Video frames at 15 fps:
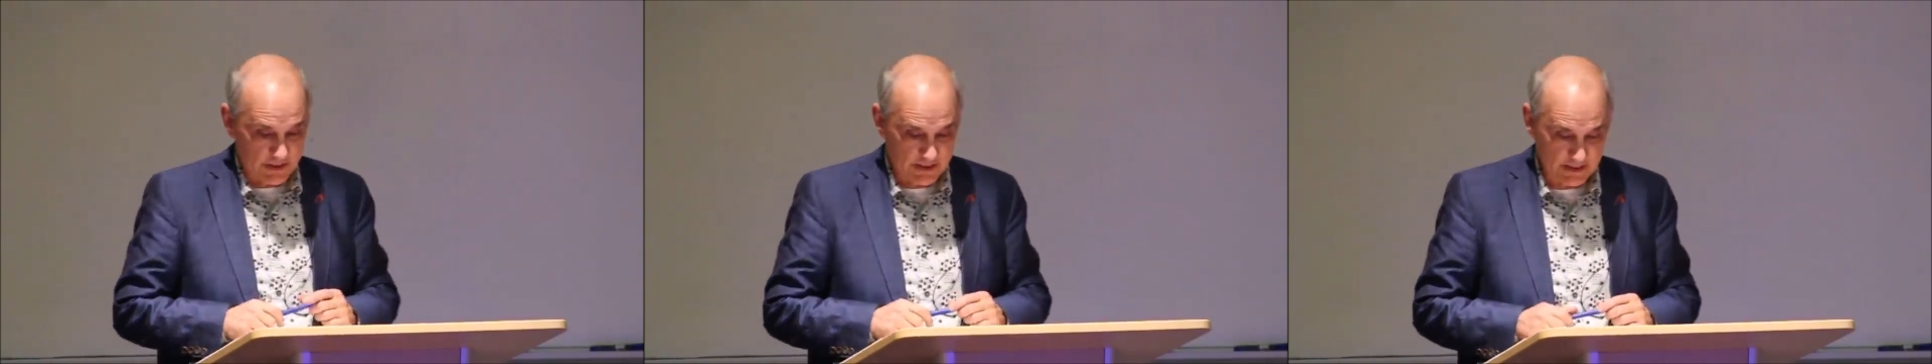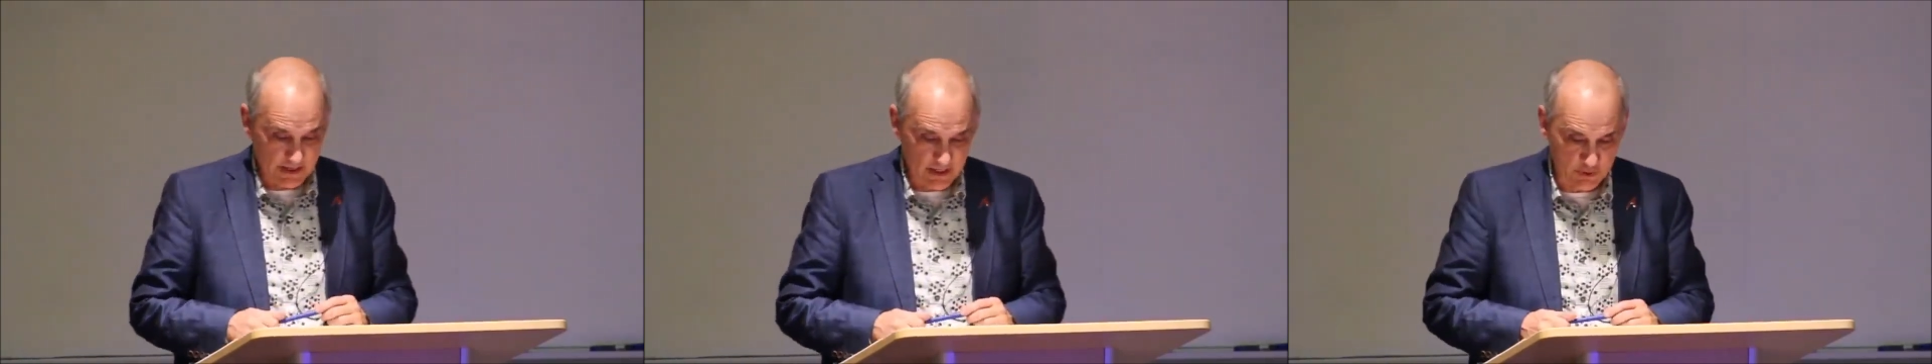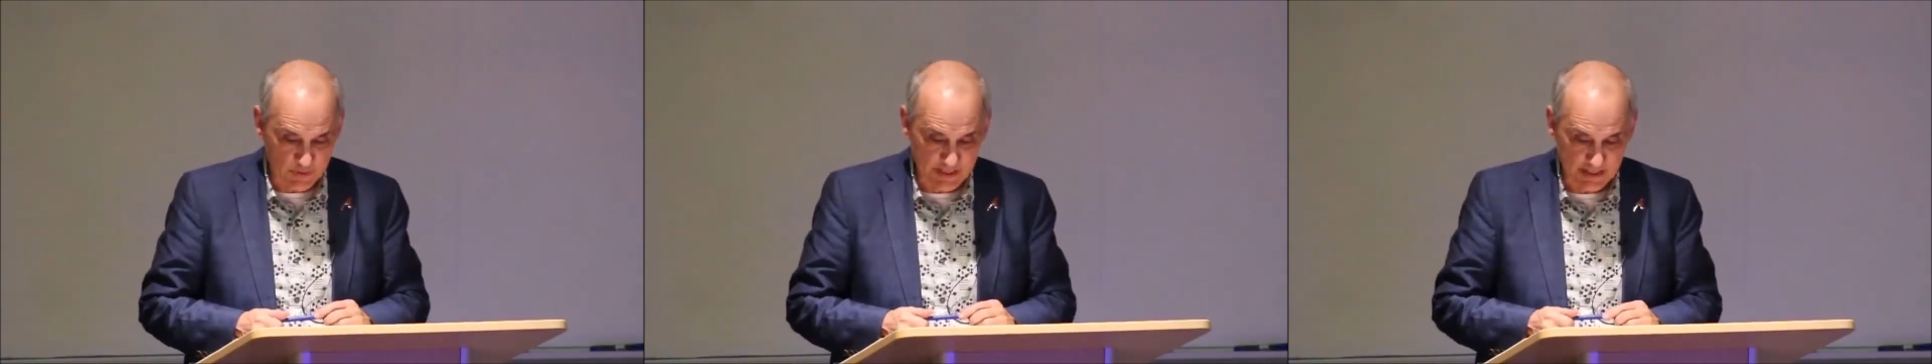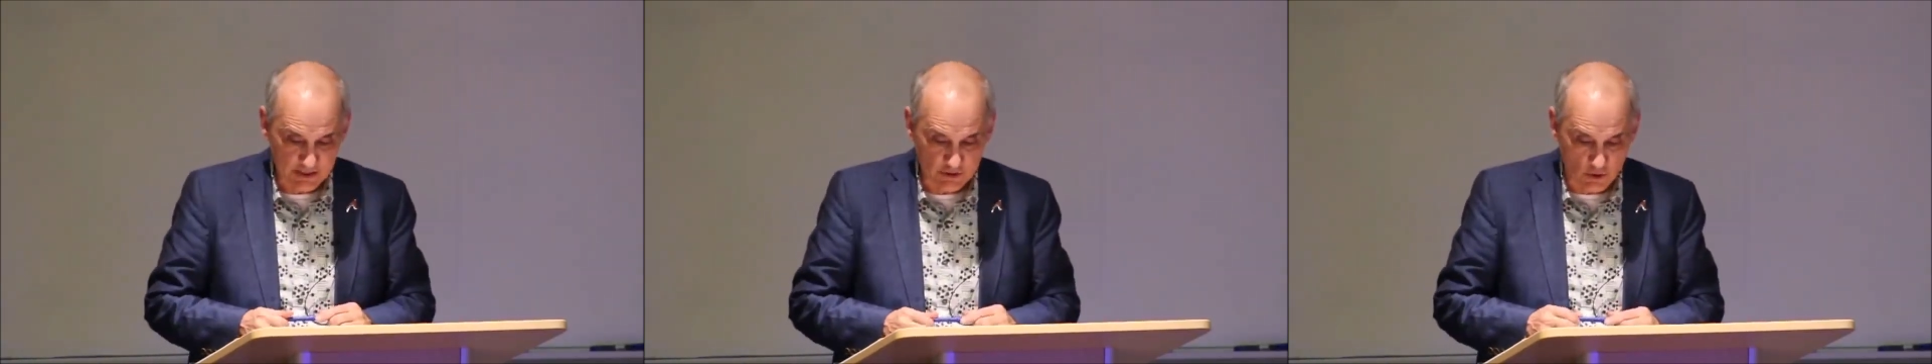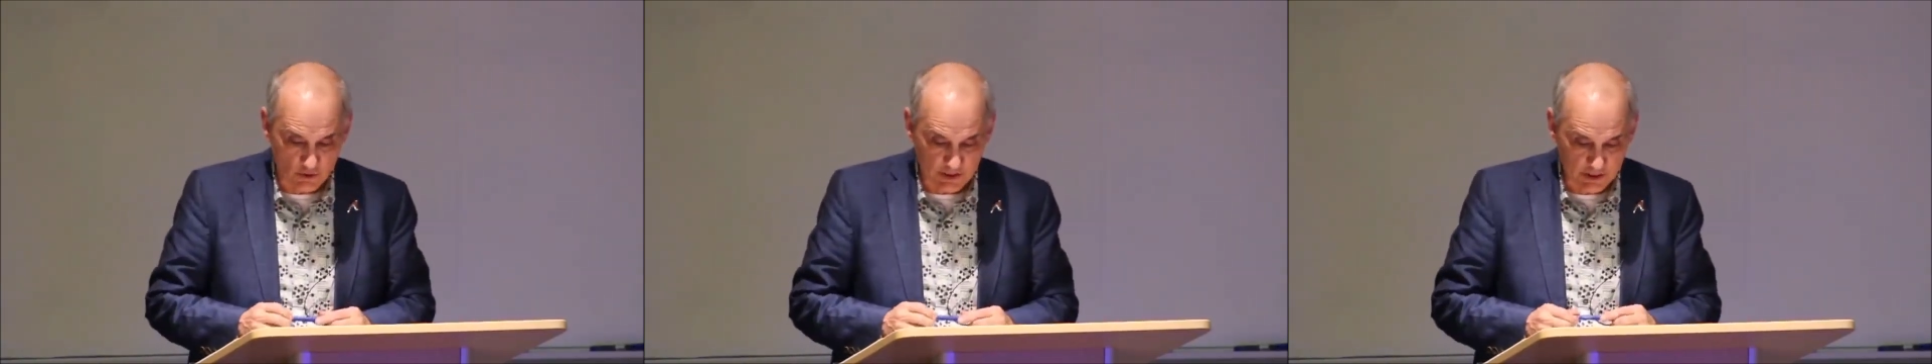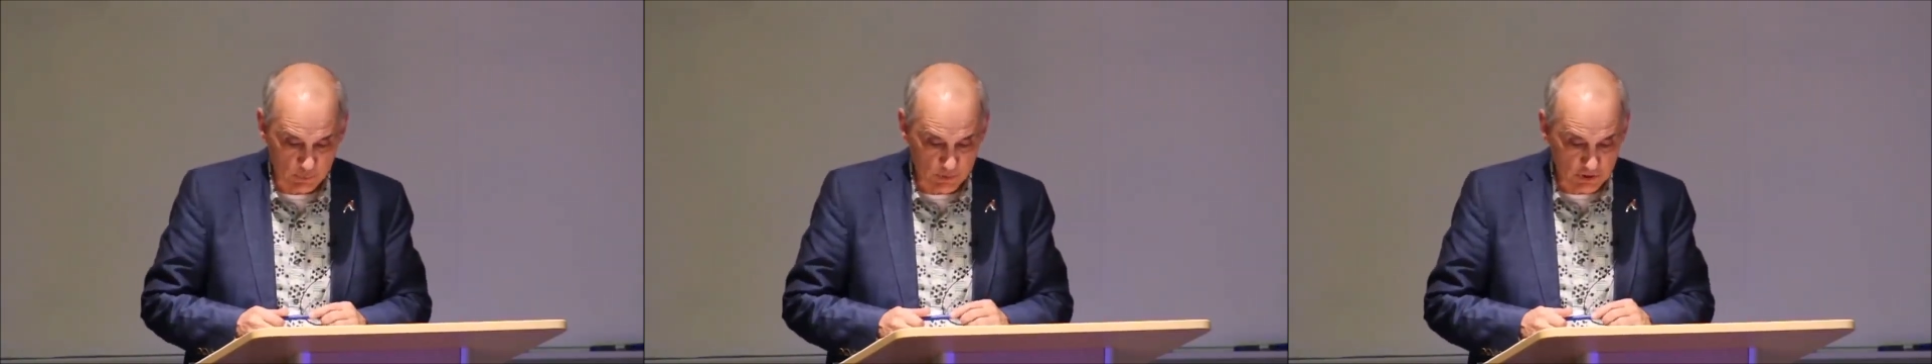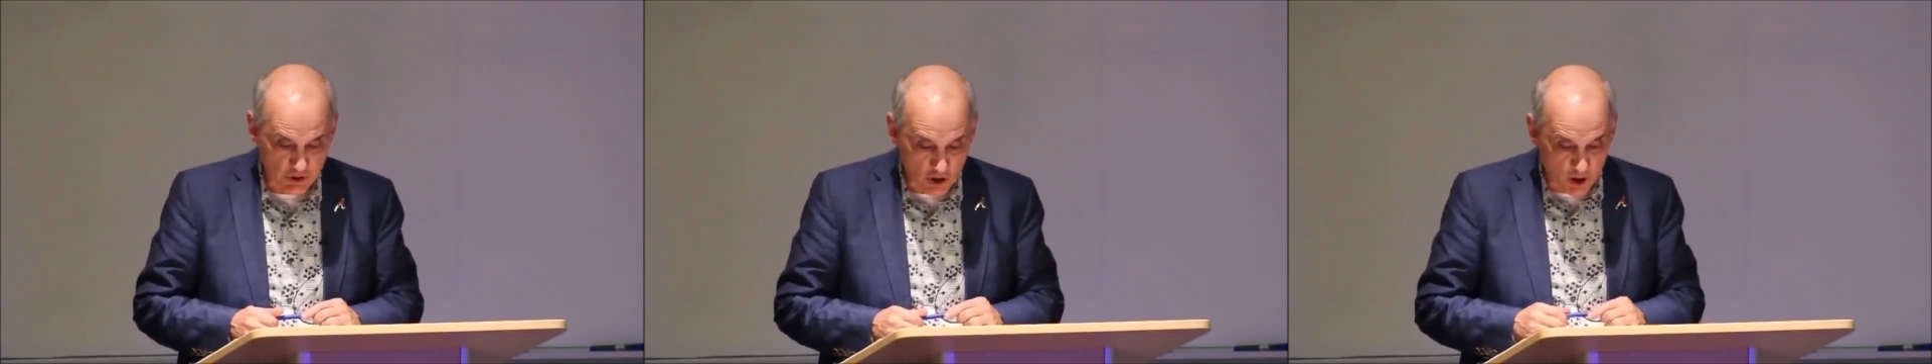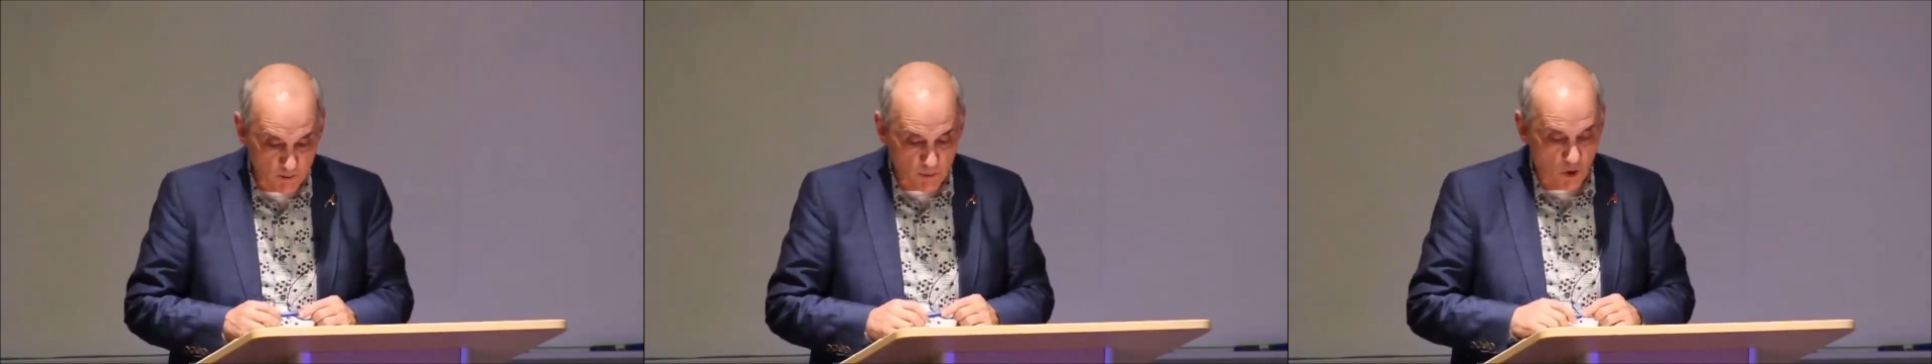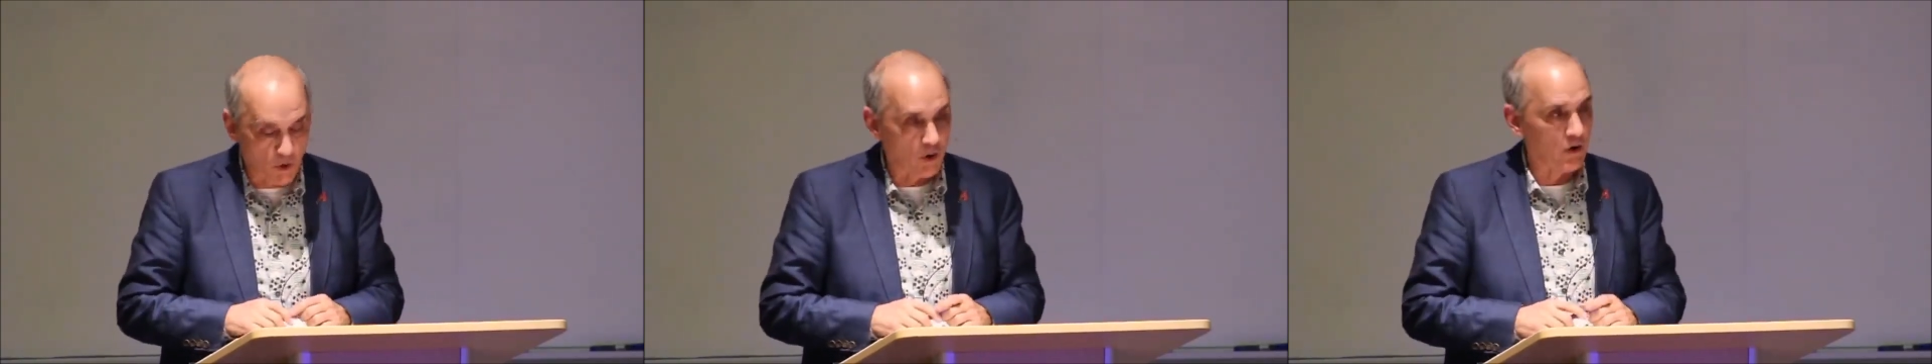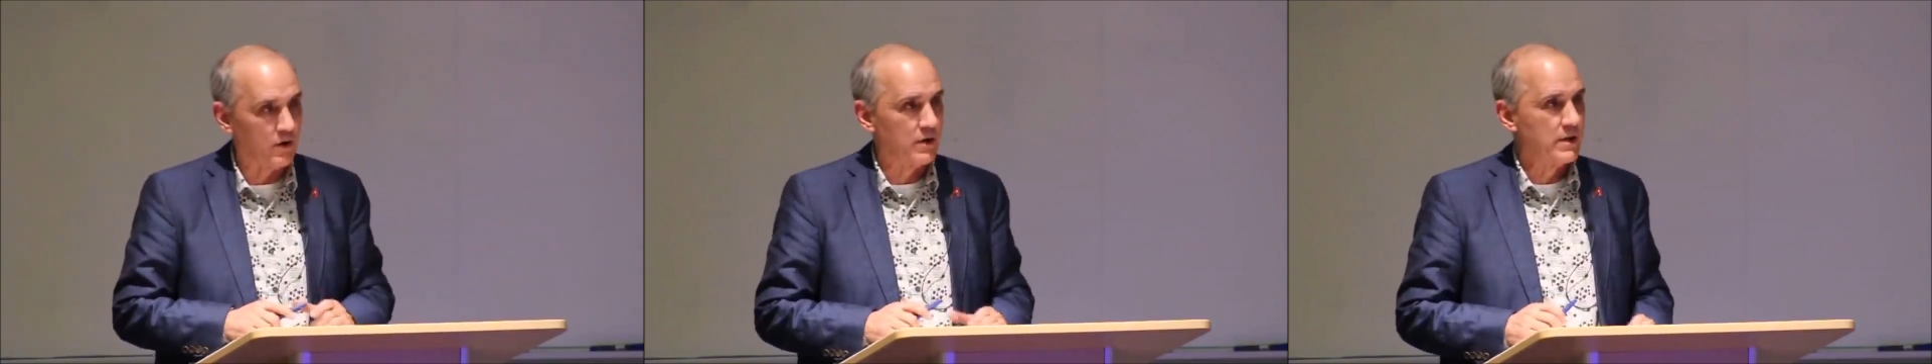century historians would know
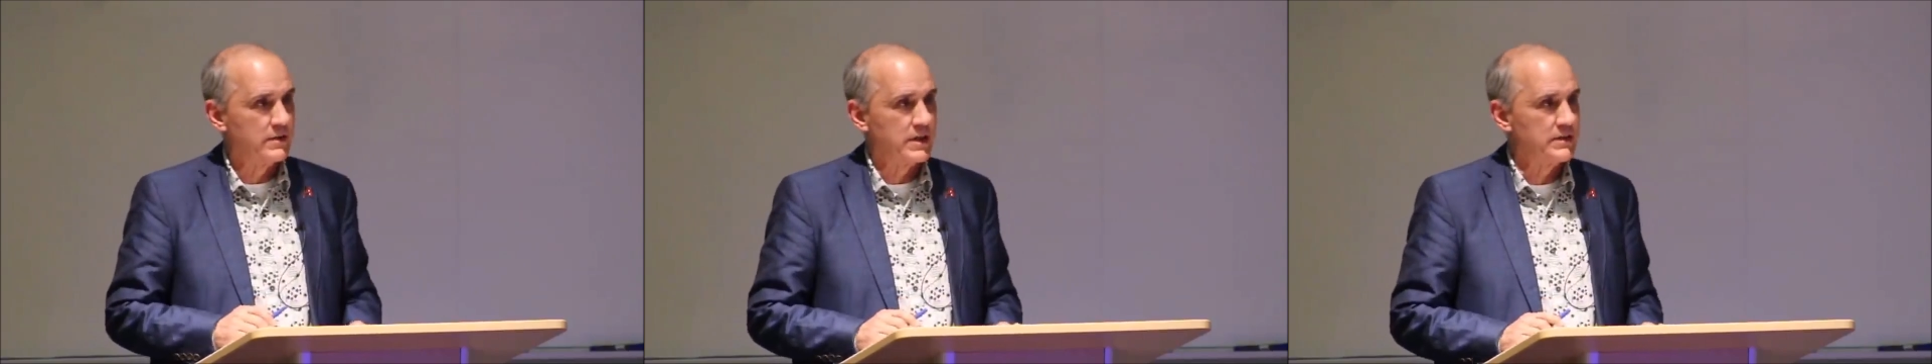more